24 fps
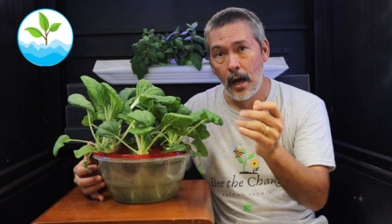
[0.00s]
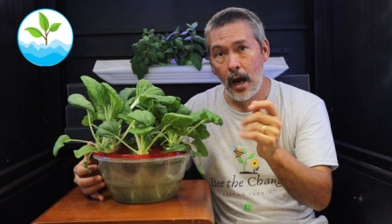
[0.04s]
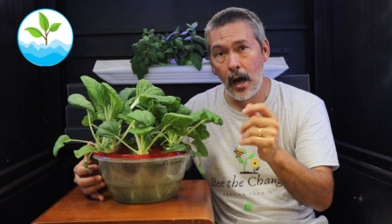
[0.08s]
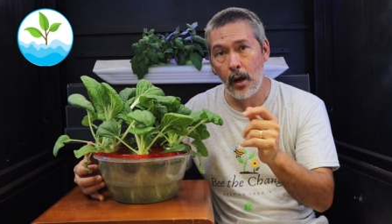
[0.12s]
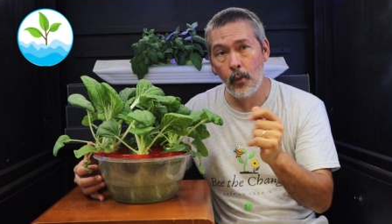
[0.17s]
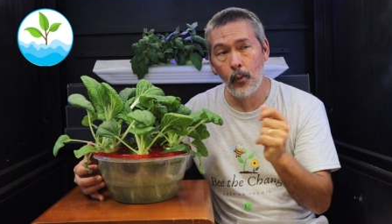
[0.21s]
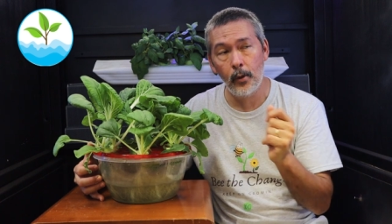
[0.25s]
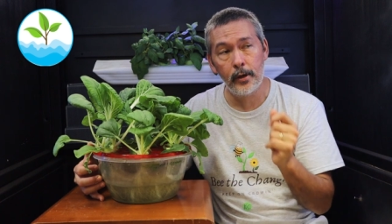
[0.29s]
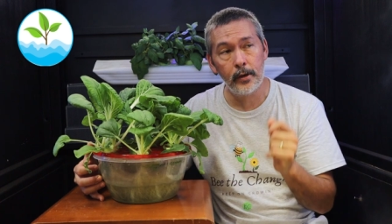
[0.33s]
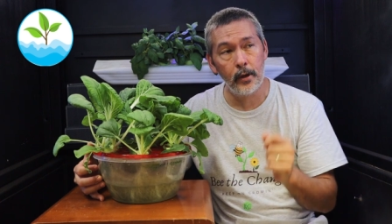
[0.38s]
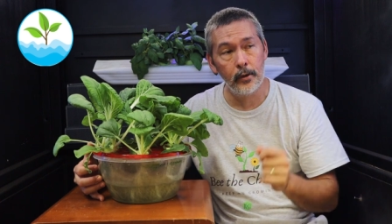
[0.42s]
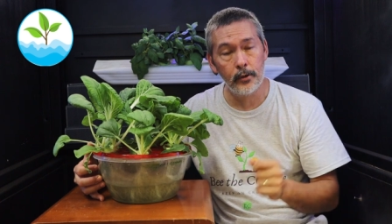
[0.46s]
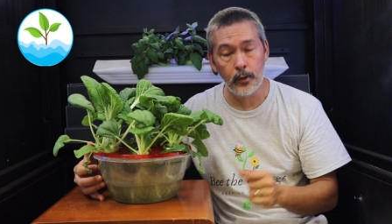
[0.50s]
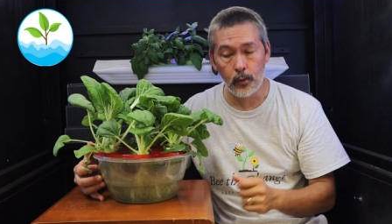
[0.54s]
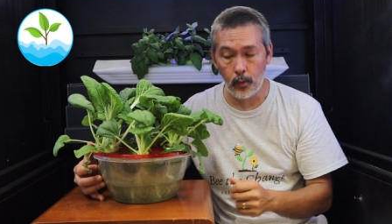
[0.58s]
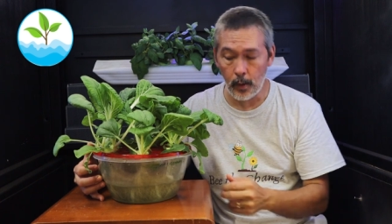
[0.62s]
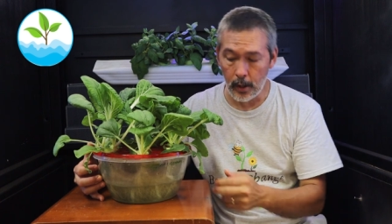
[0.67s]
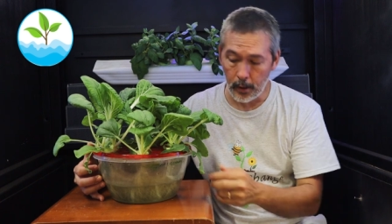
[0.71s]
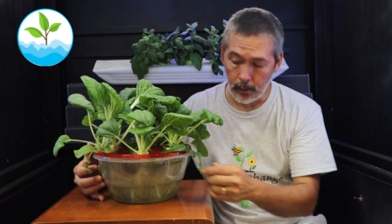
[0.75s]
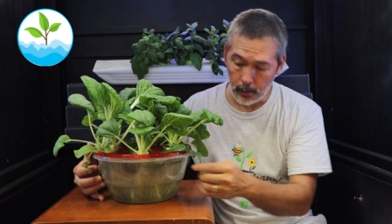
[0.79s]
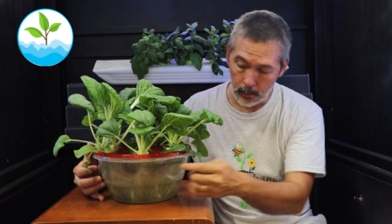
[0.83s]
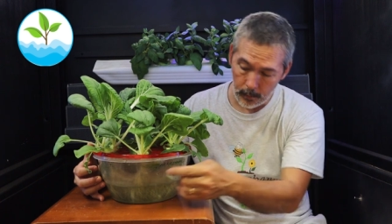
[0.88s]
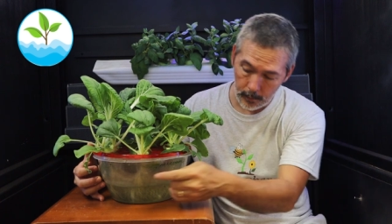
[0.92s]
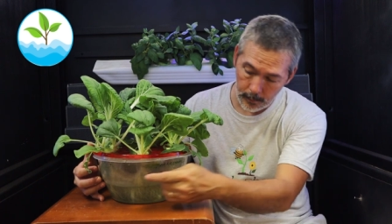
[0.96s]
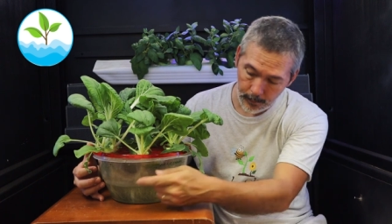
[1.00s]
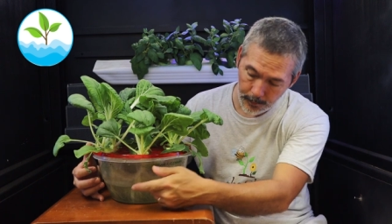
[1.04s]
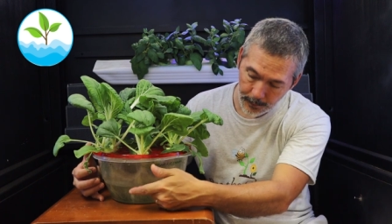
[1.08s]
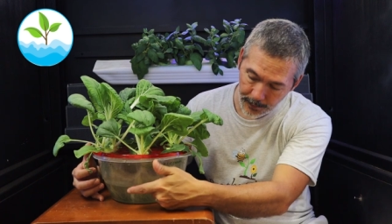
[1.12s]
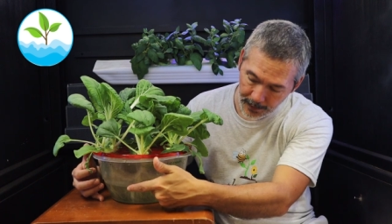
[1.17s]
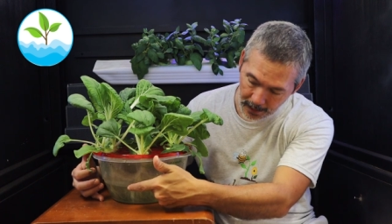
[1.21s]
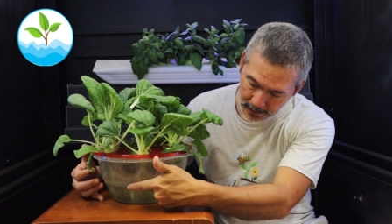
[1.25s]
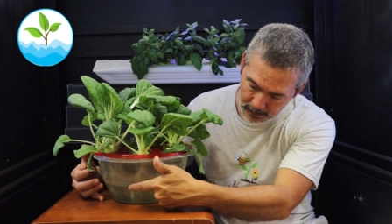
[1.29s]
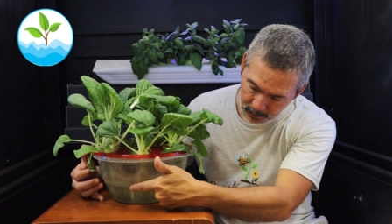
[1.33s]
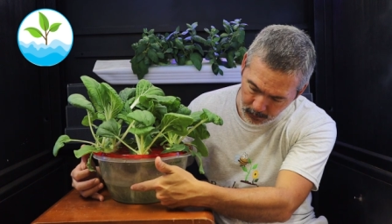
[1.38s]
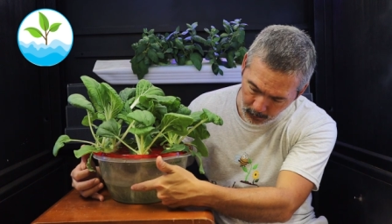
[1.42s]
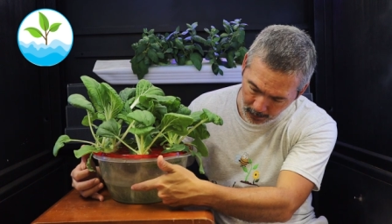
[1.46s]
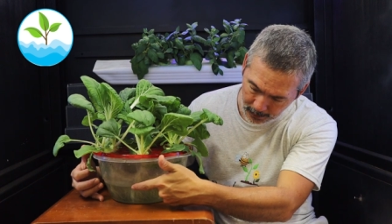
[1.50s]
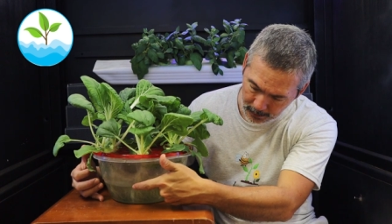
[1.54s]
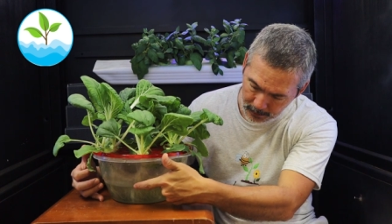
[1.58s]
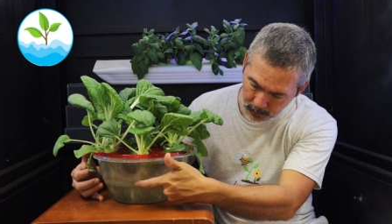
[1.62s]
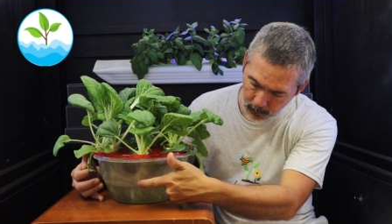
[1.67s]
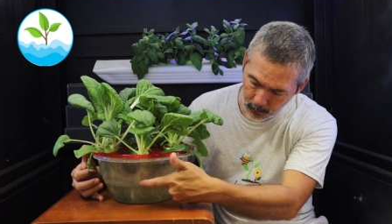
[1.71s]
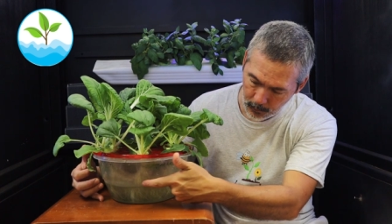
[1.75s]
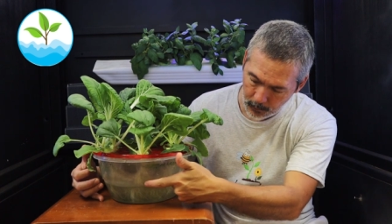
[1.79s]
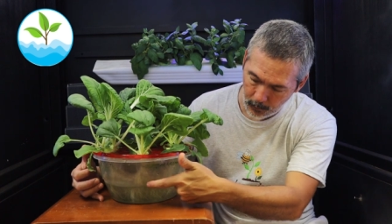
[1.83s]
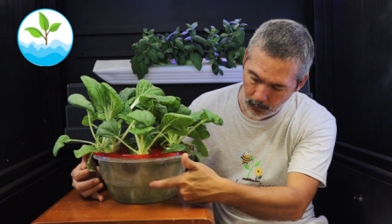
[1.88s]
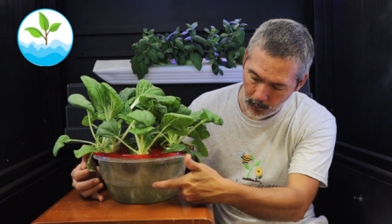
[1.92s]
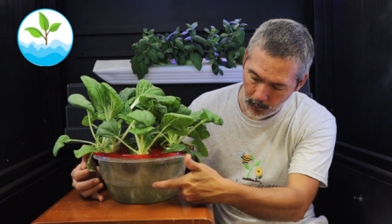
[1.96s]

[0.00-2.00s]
I went on the road. That's why it's